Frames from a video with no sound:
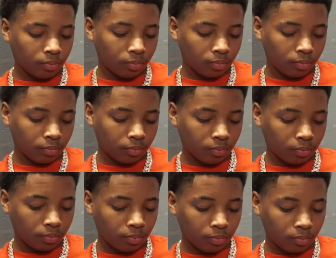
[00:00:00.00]

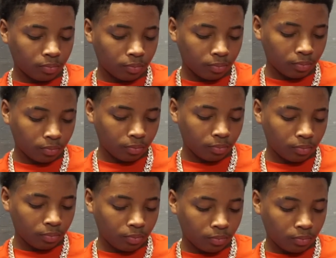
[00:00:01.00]

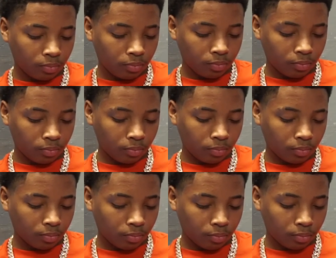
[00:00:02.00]

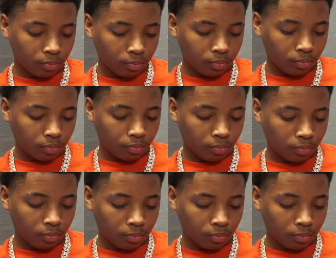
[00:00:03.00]
(silent)